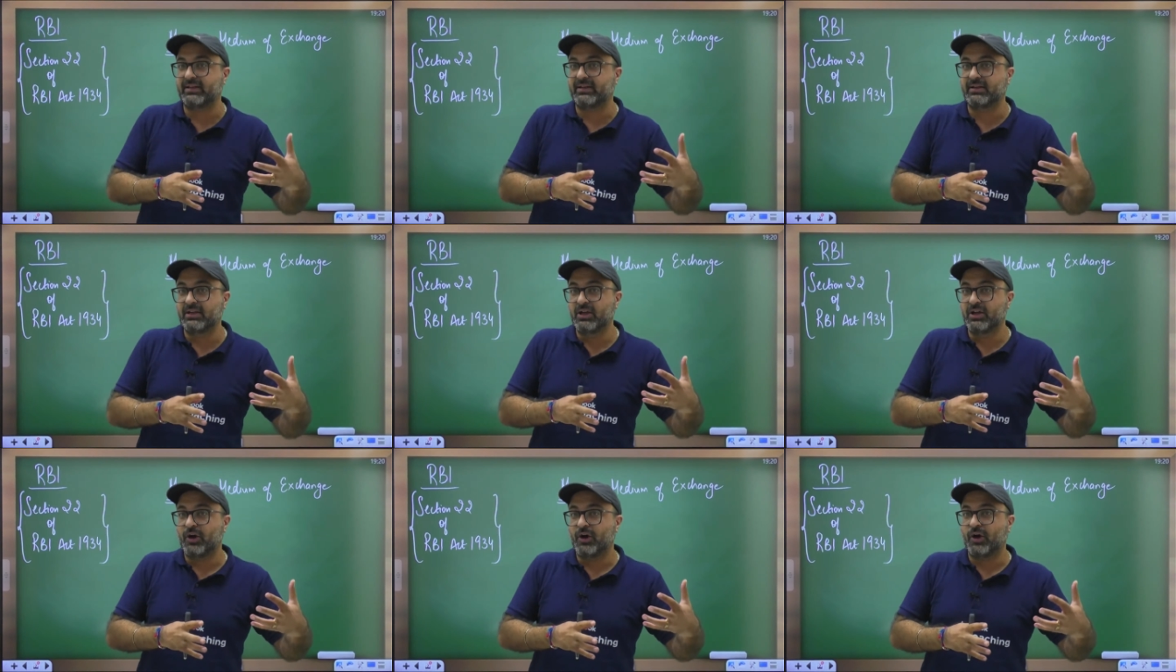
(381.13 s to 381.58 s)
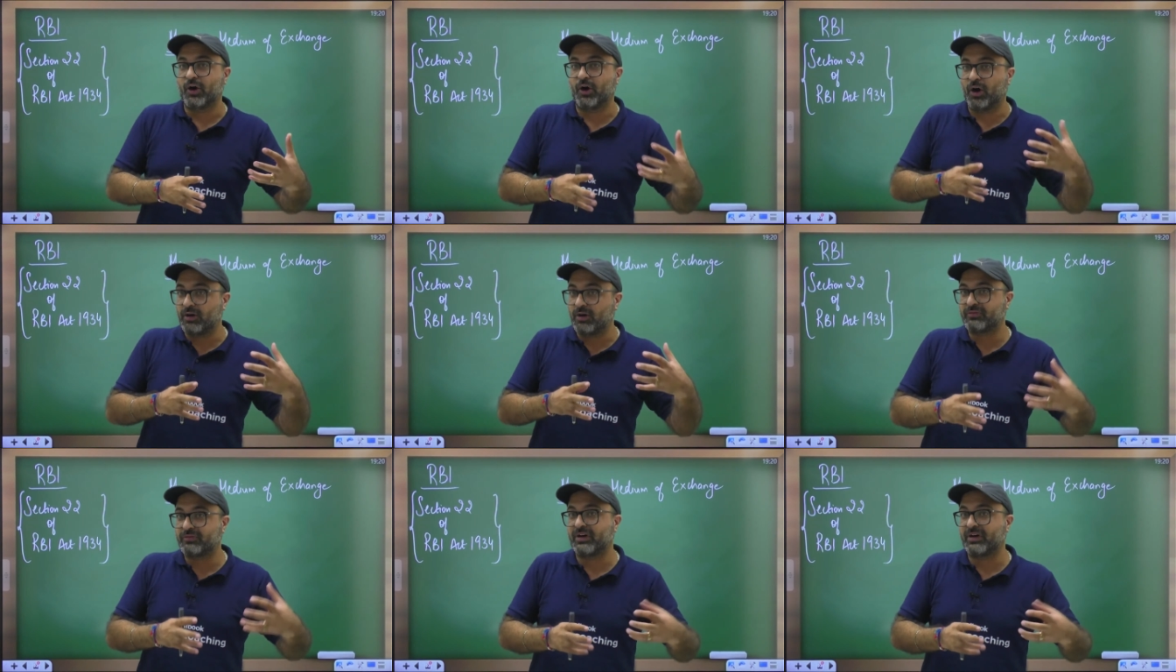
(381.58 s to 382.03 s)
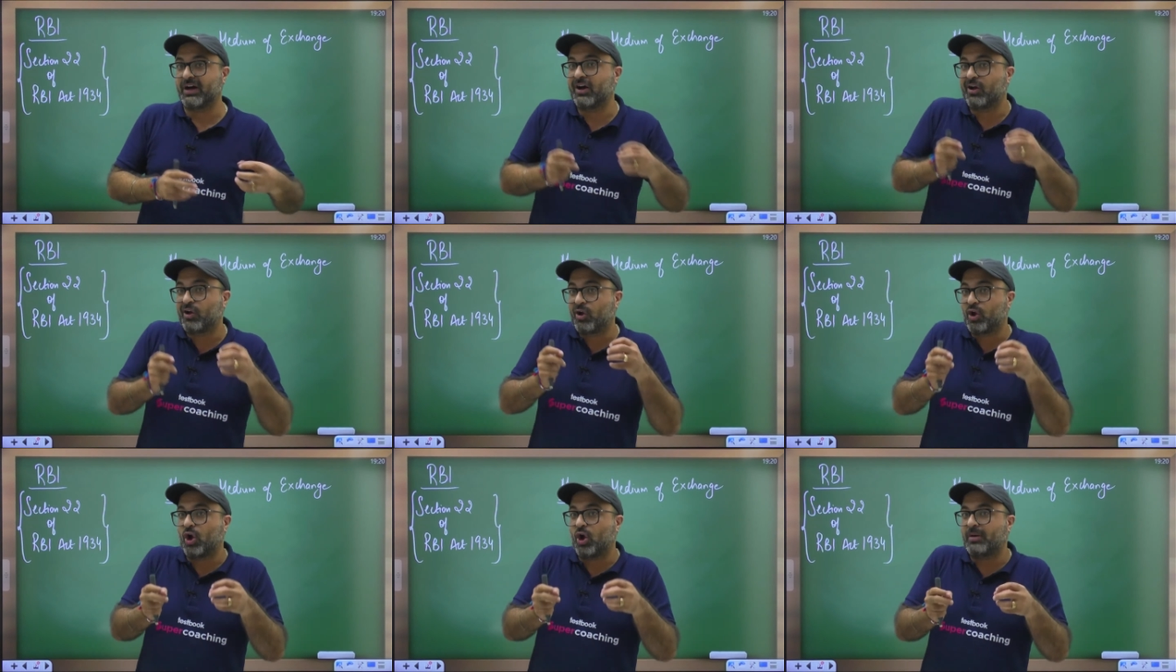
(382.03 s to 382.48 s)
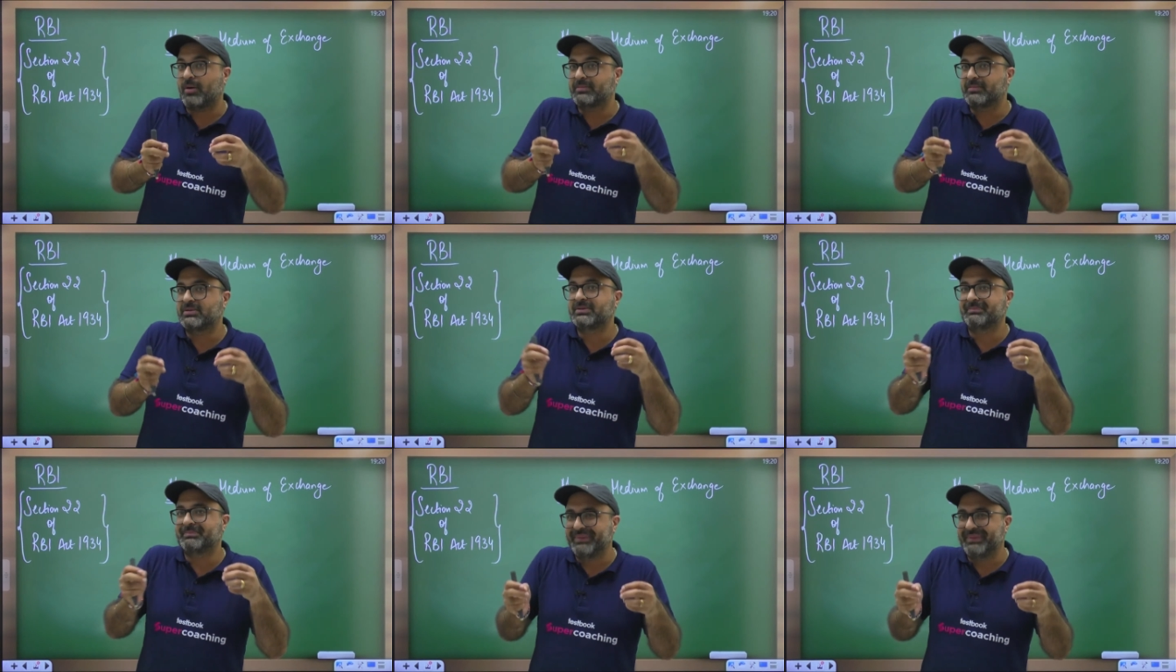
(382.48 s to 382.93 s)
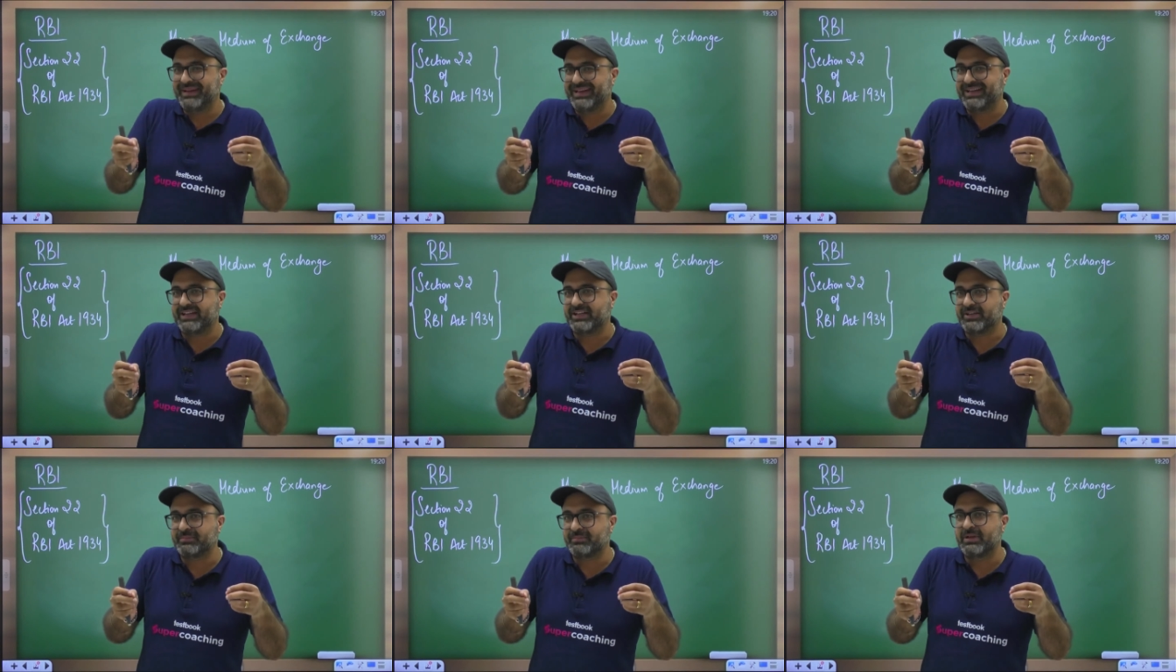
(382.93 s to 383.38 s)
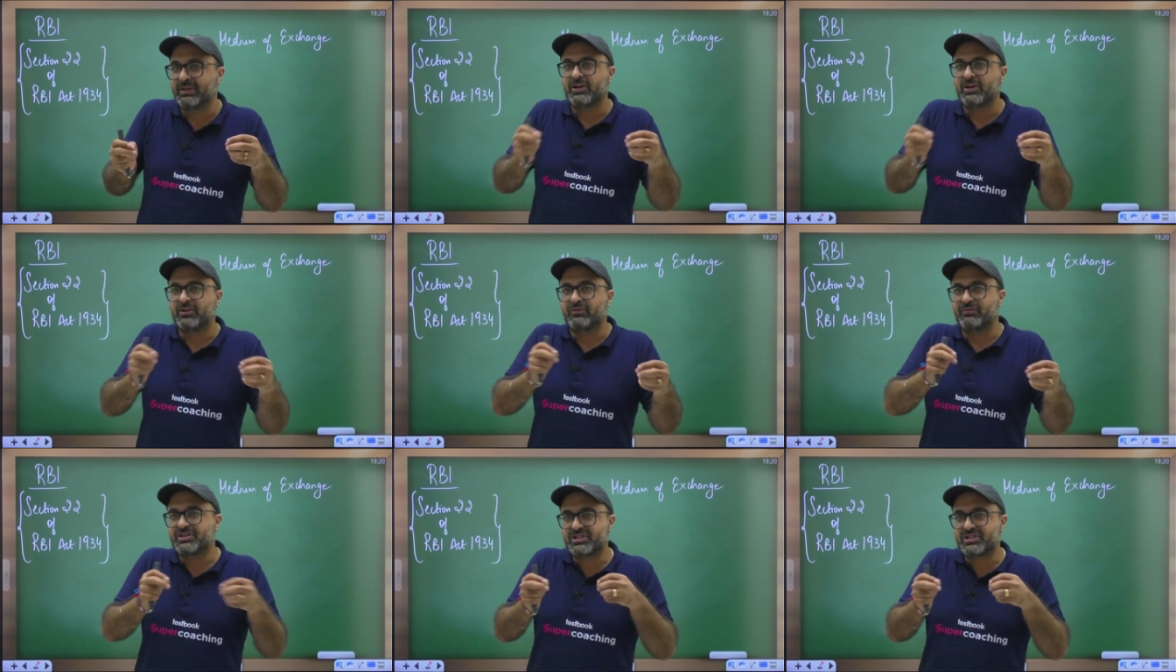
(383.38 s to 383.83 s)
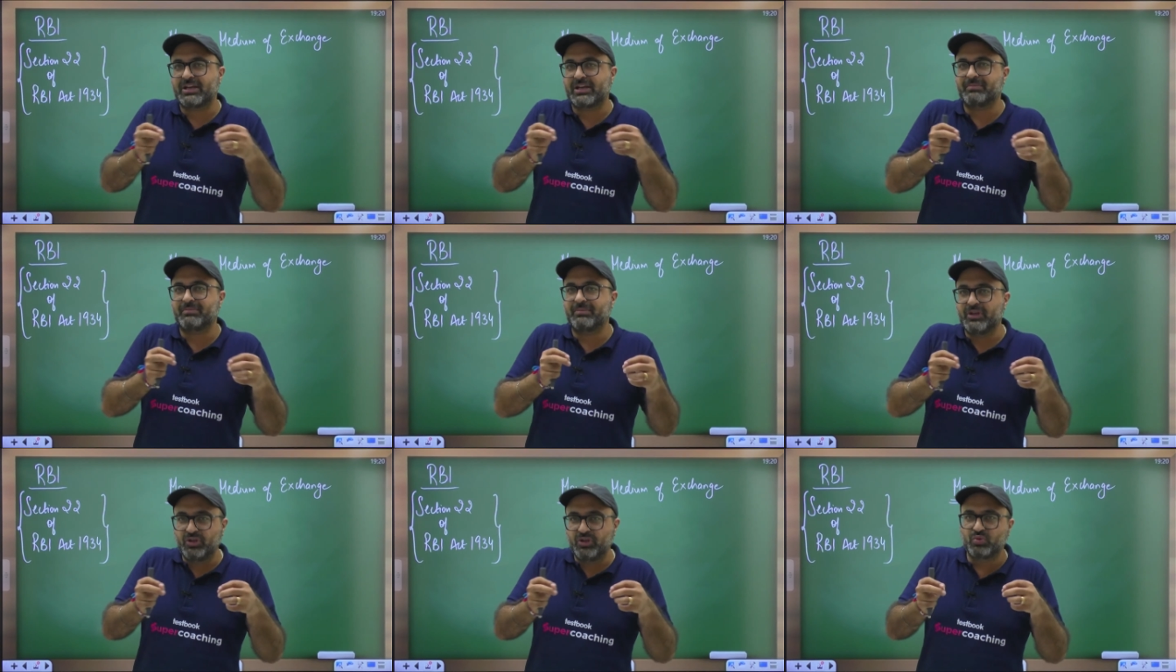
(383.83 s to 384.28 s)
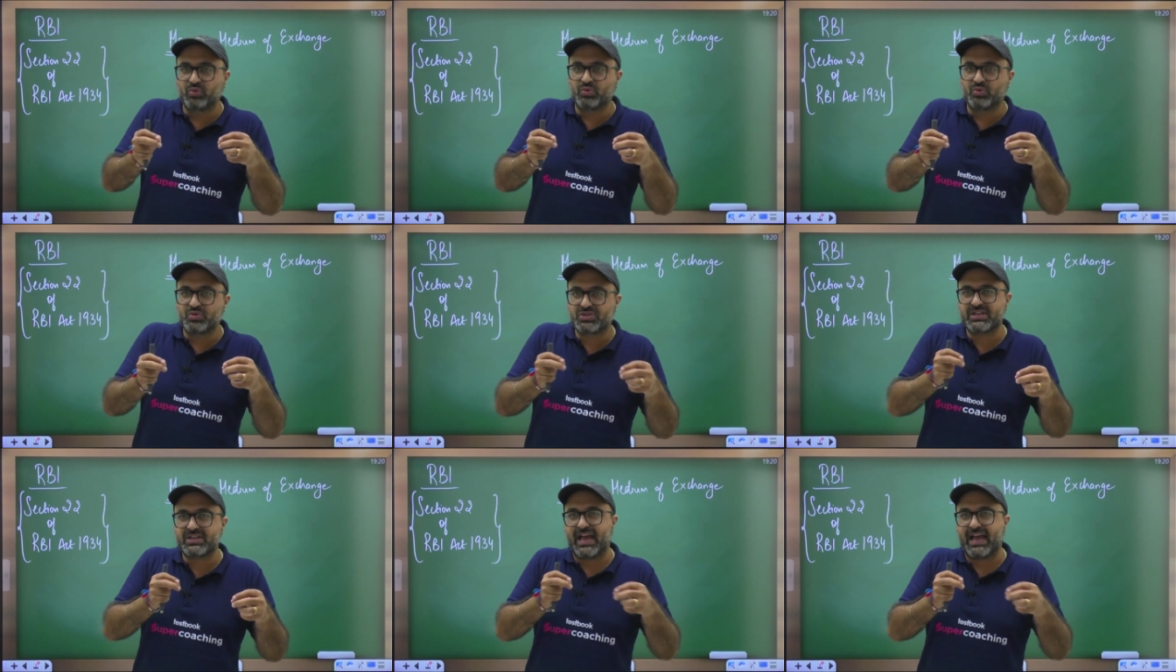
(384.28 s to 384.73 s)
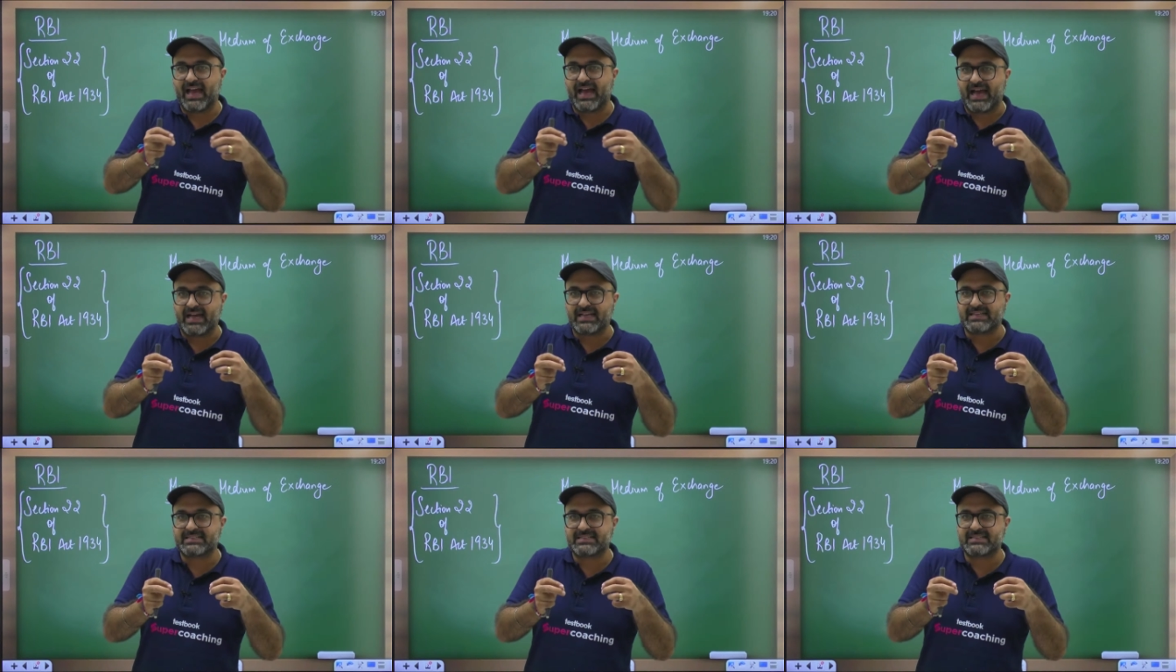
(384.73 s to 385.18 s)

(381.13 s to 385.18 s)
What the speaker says: of a common medium which can be used as,